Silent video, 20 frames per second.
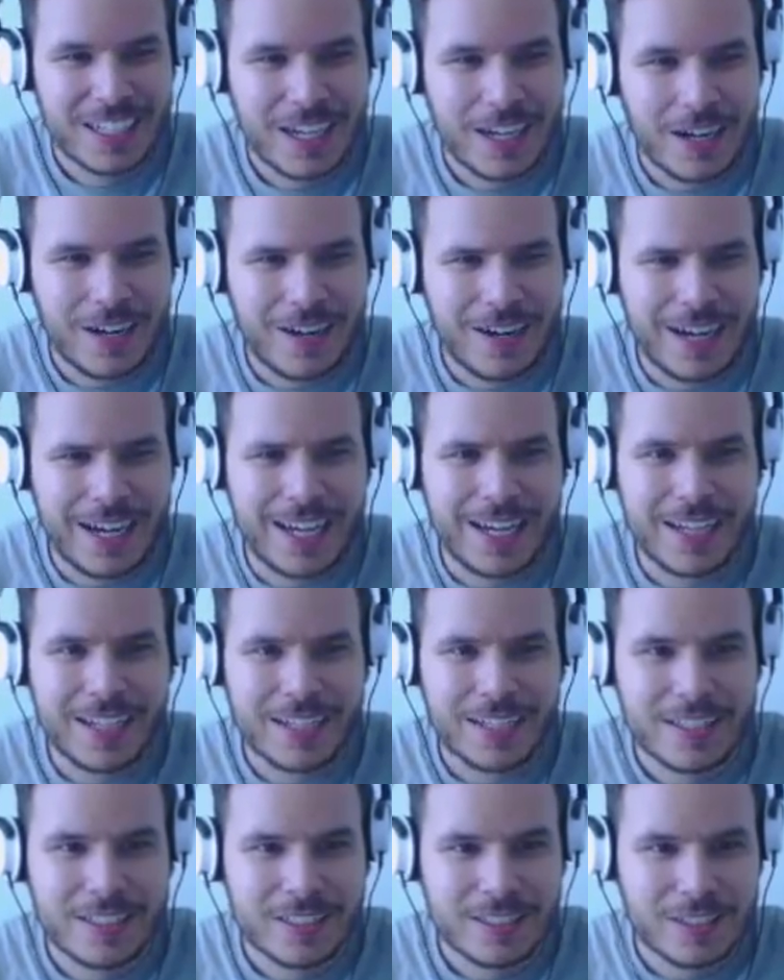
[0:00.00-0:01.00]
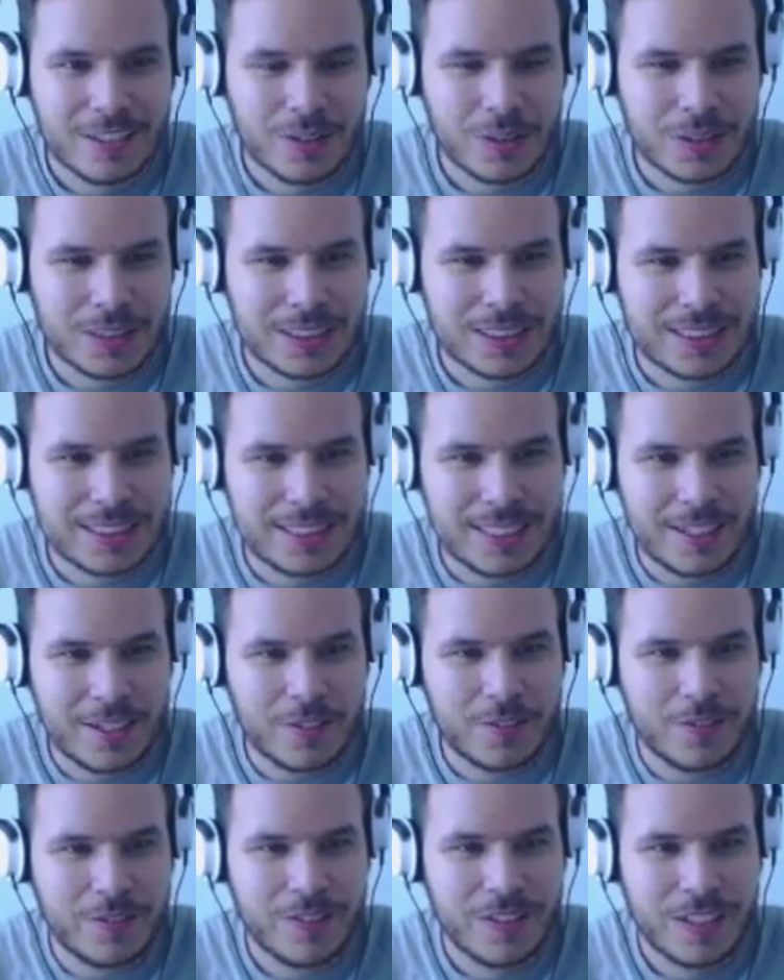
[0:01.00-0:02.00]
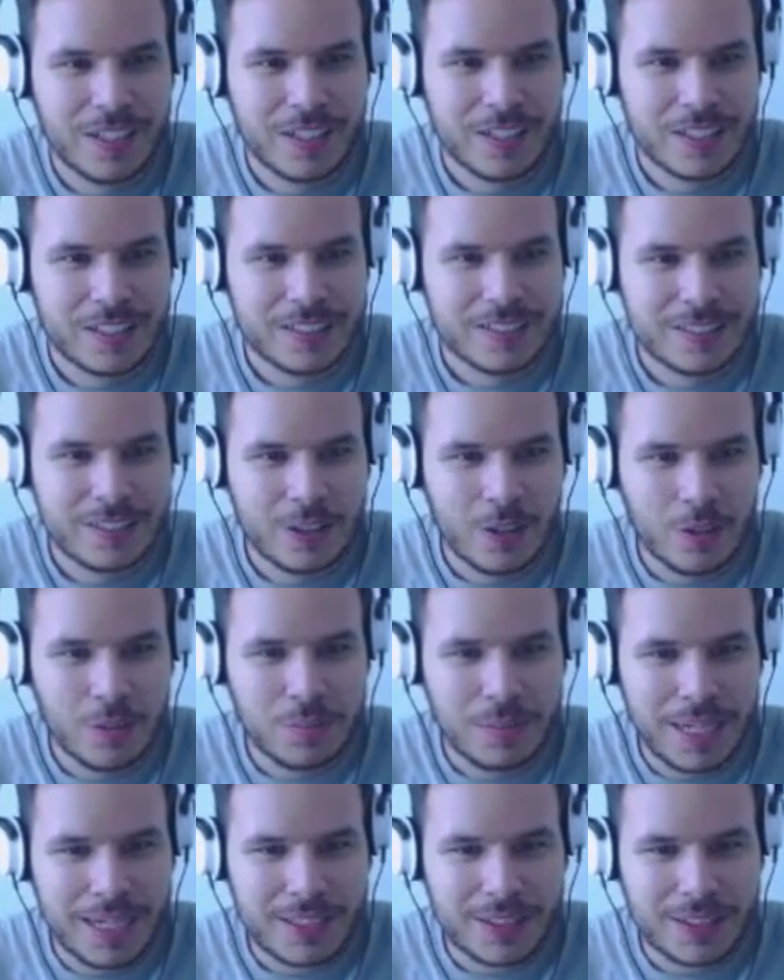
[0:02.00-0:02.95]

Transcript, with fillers: Alright. Note to self. Don't battle